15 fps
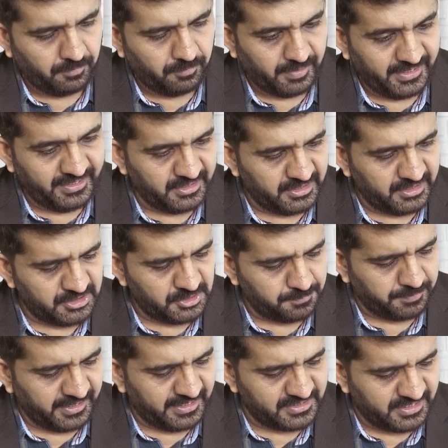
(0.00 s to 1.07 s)
Minus
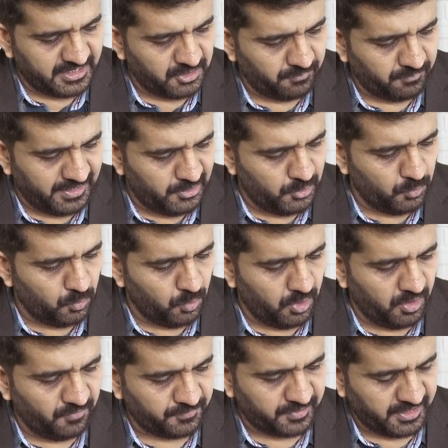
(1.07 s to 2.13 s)
present value
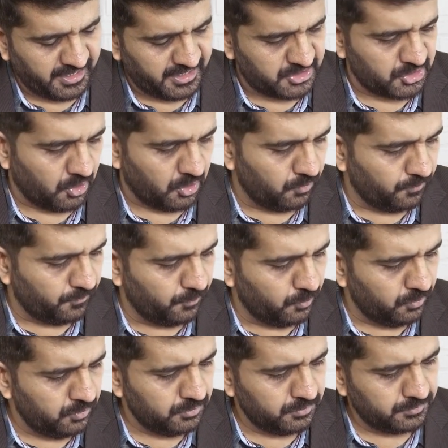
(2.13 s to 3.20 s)
of cash
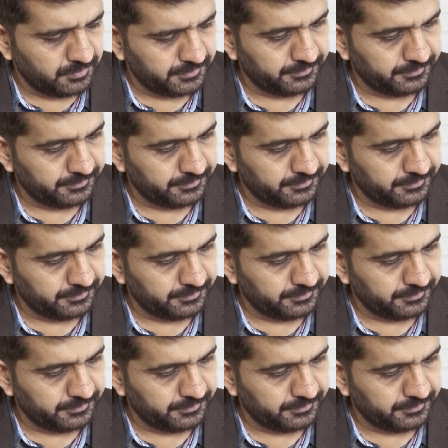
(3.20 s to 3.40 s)
outflow,